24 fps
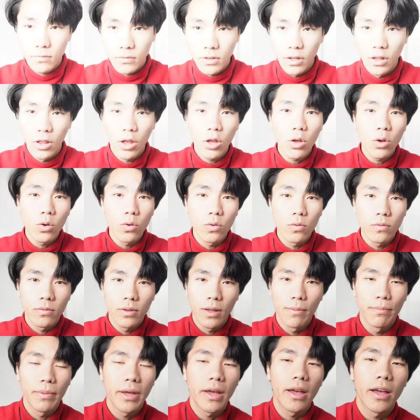Hello,
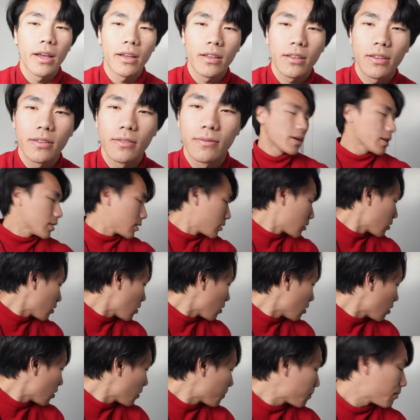I'm back. Packed it
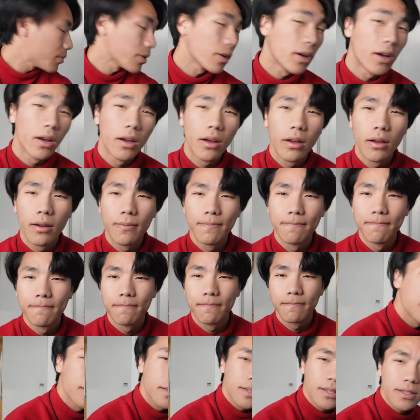all up. Um,
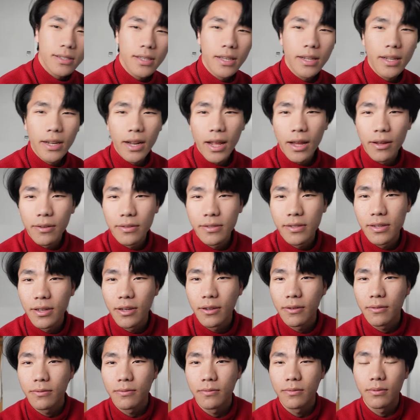still need to send it out,
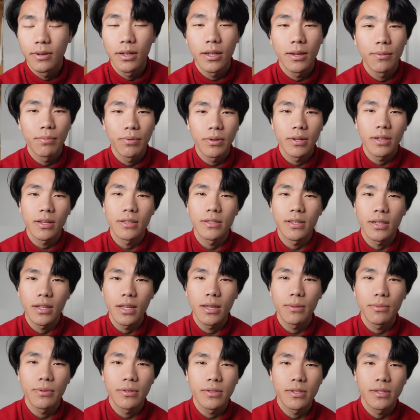so I need to print out the
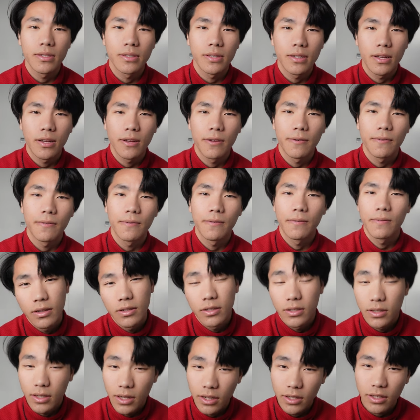labels and stuff.
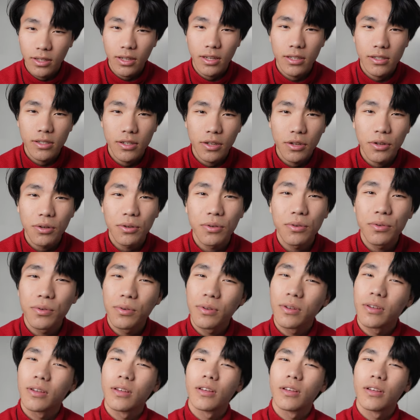Just letting you guys know,